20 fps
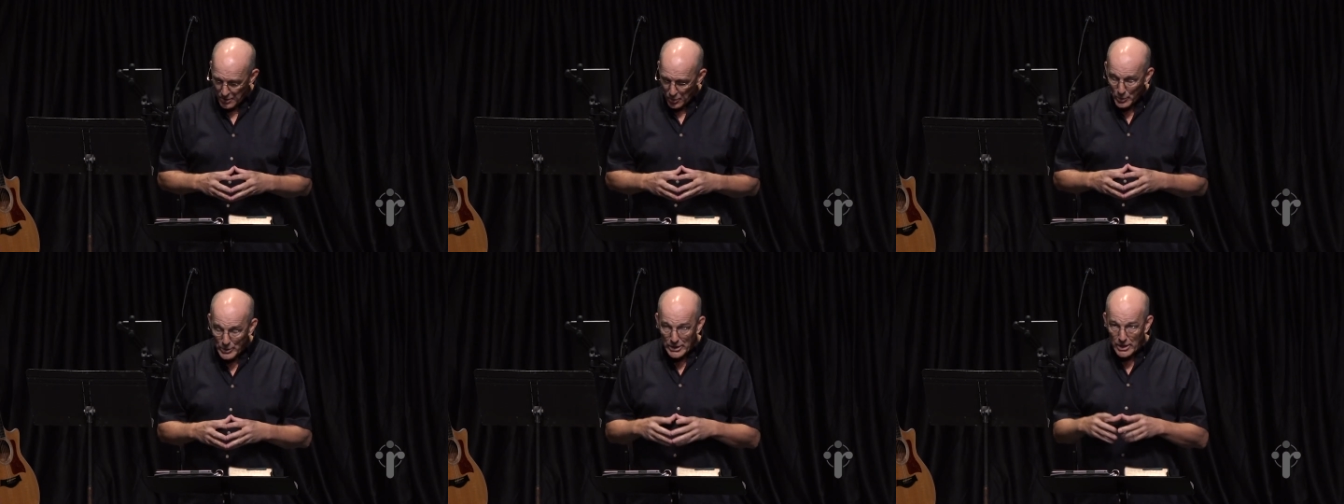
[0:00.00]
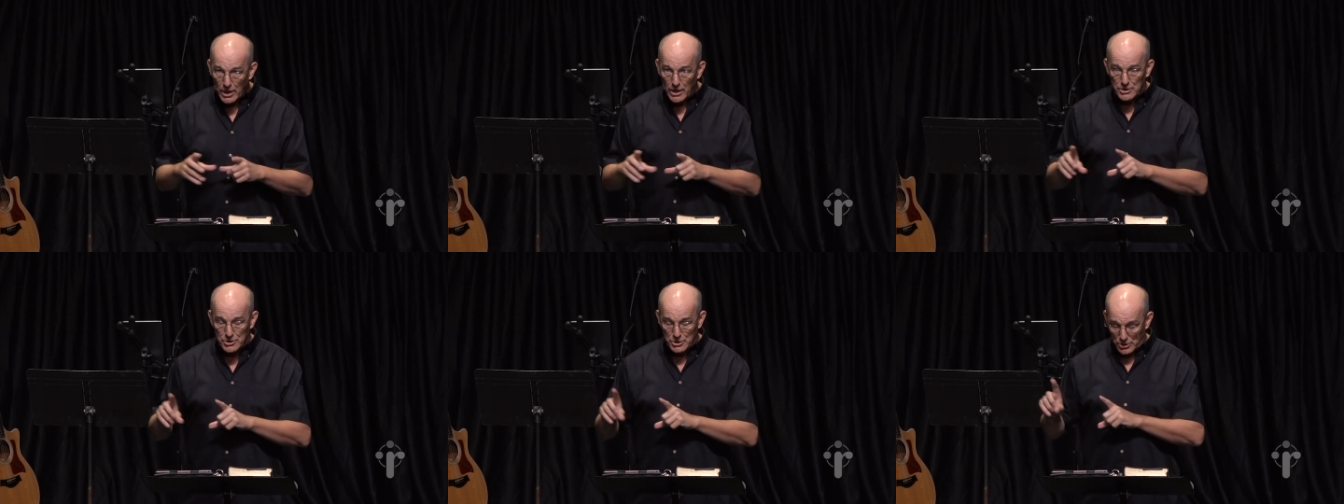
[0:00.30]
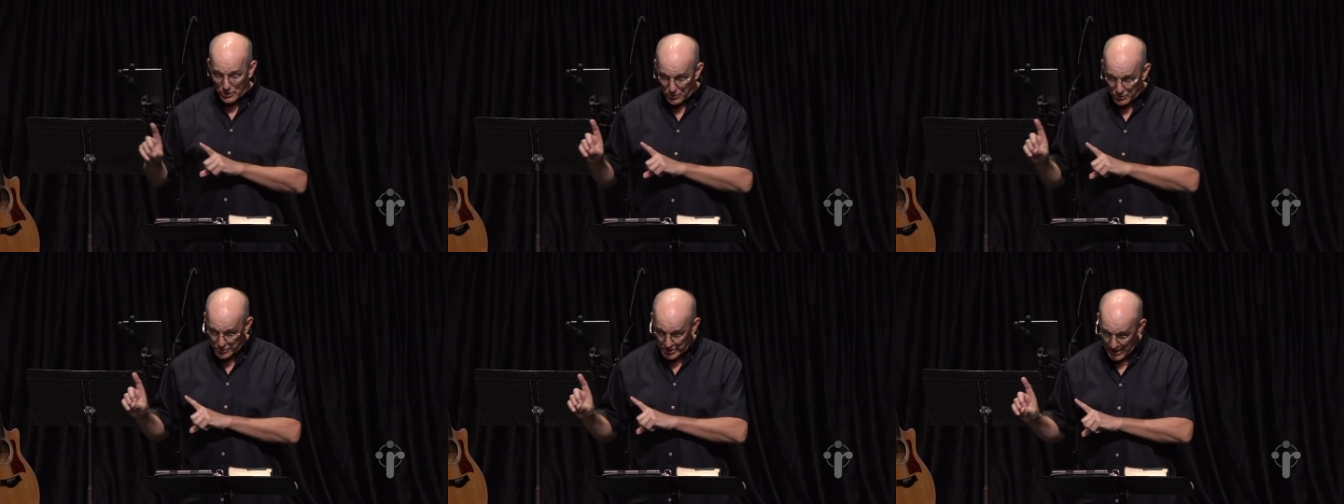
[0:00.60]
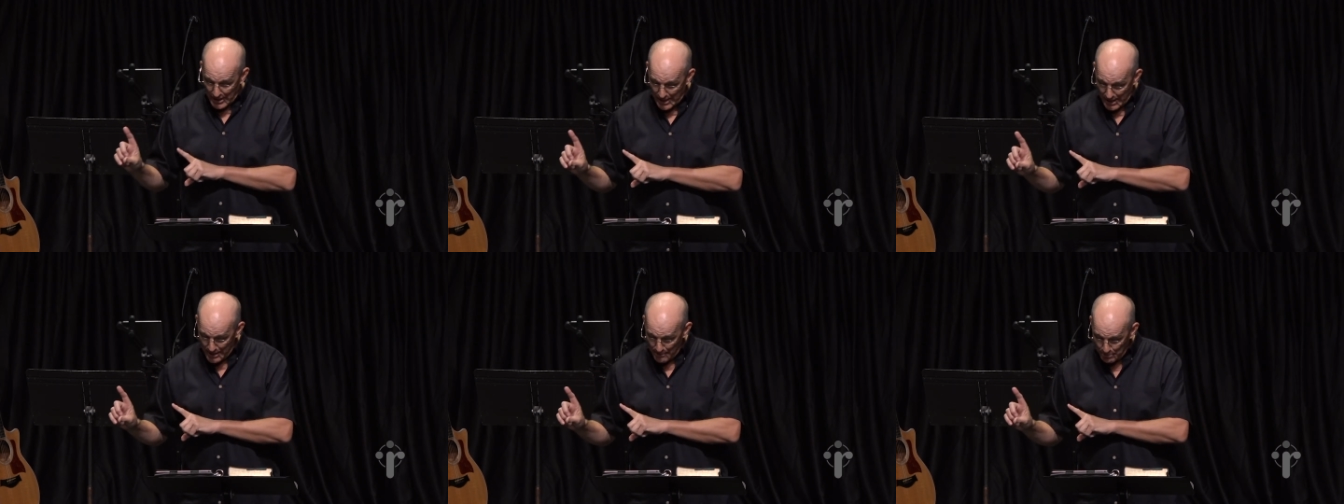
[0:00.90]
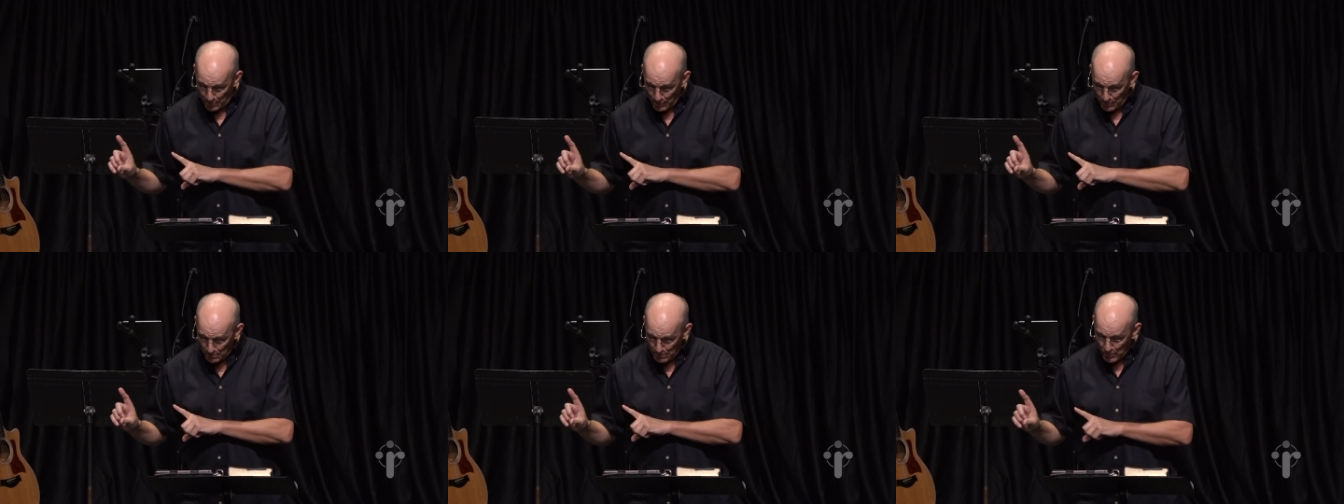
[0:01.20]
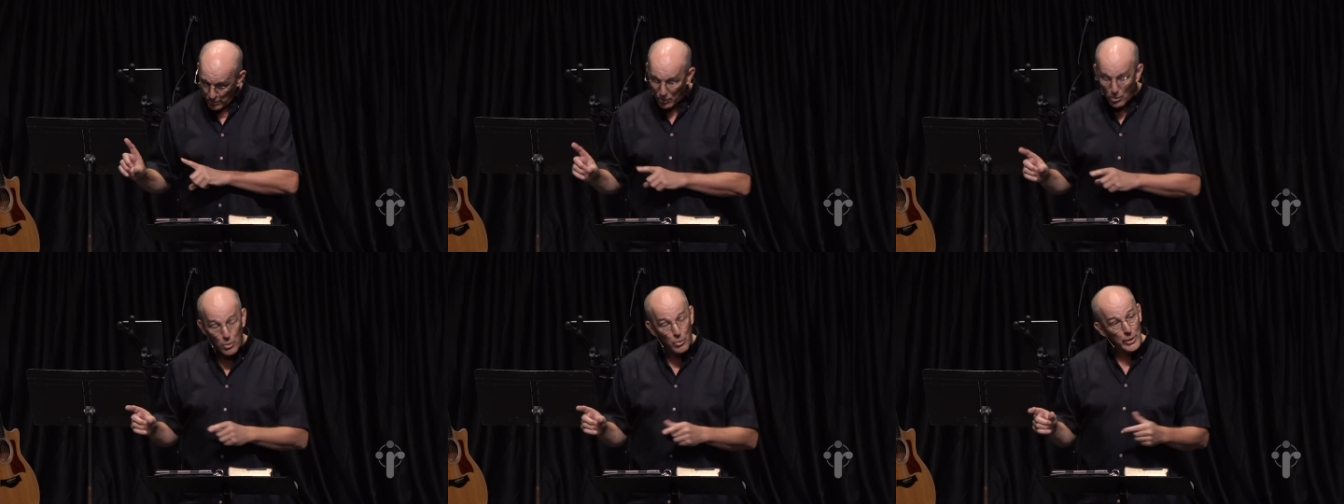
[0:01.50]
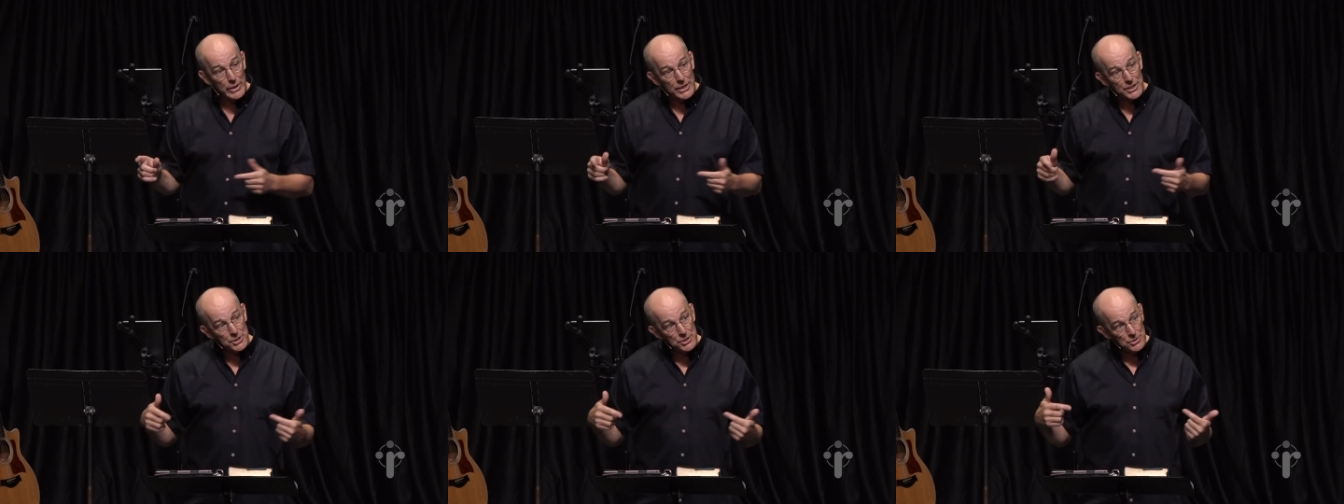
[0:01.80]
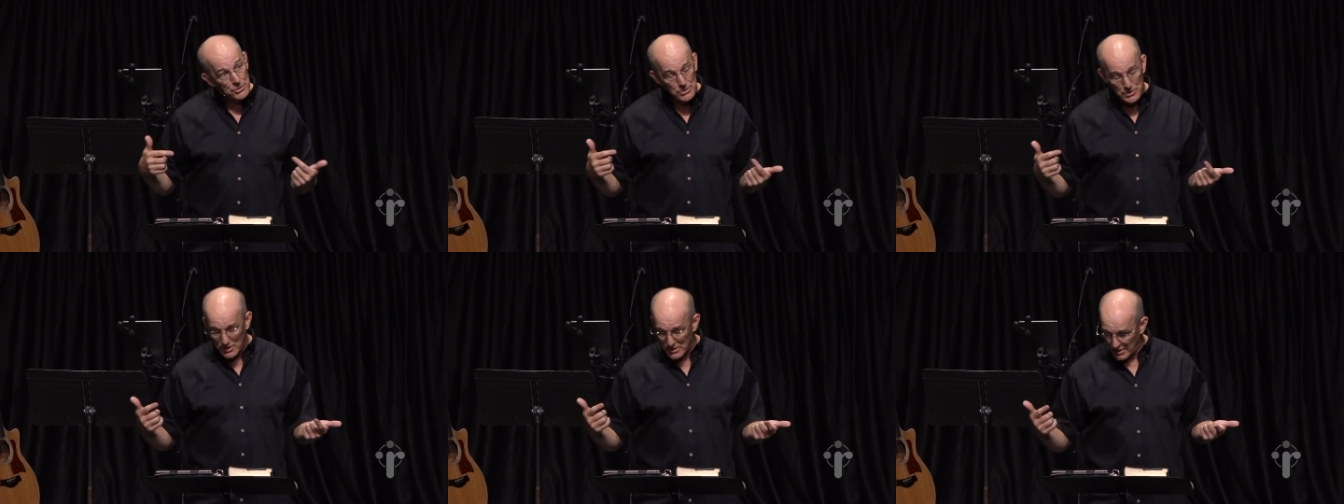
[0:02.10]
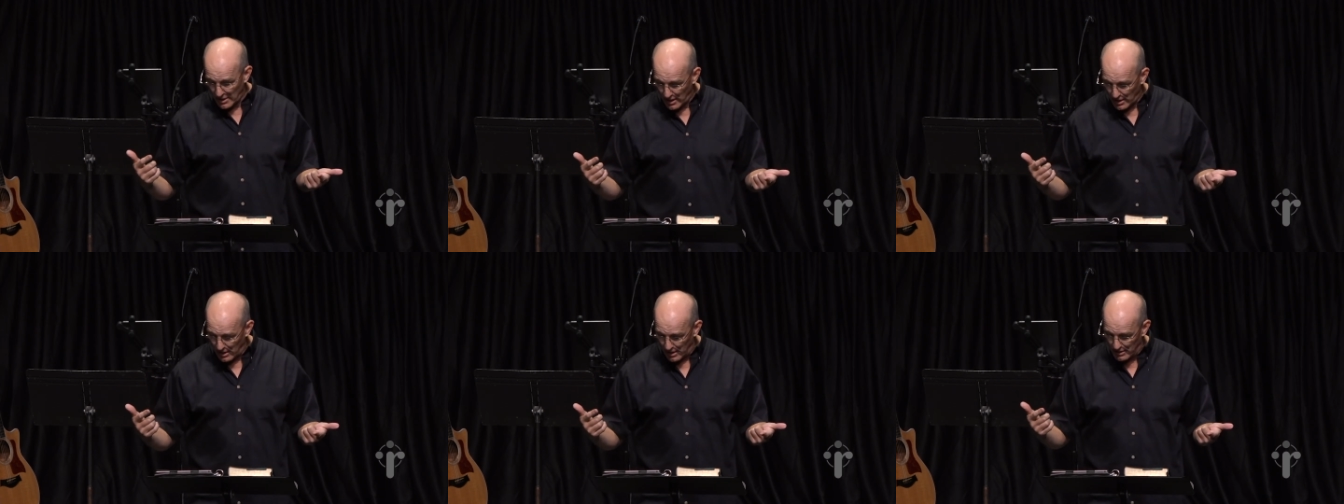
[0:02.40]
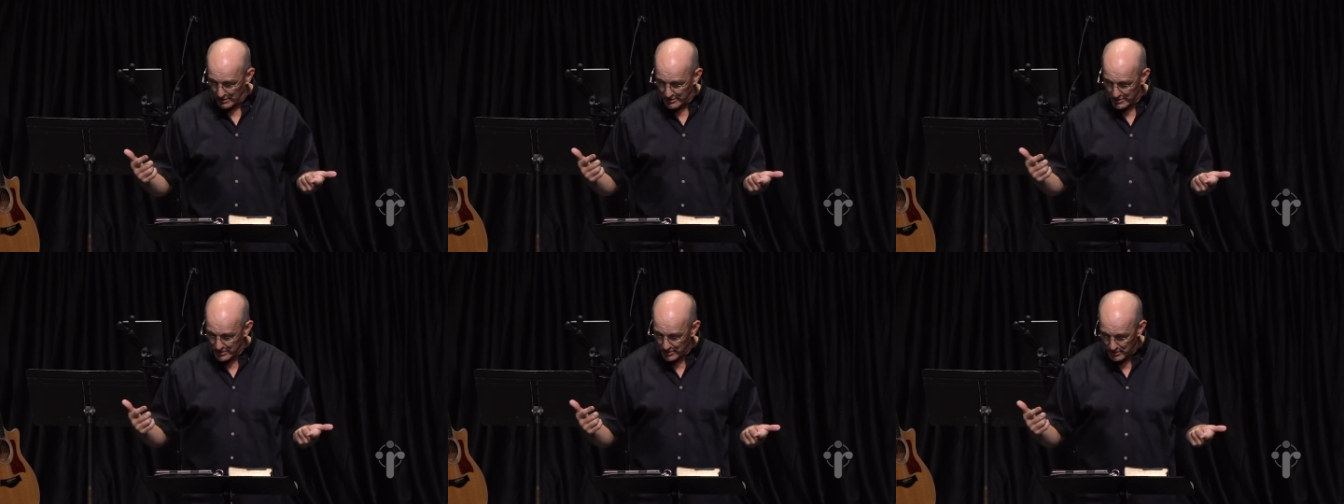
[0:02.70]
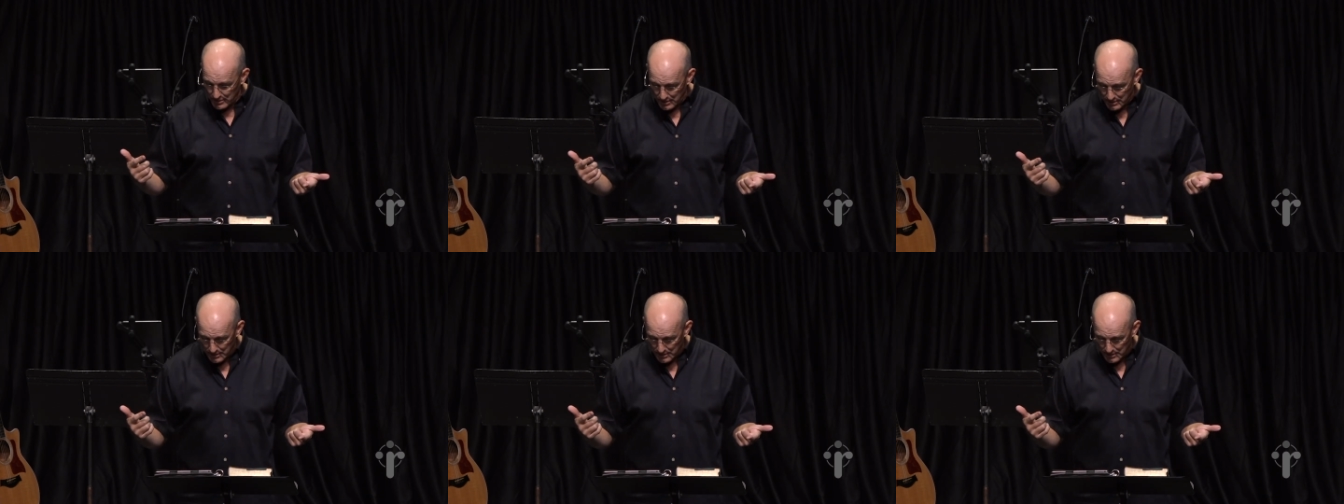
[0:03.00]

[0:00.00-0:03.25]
When God chose Abram, or when he chooses us,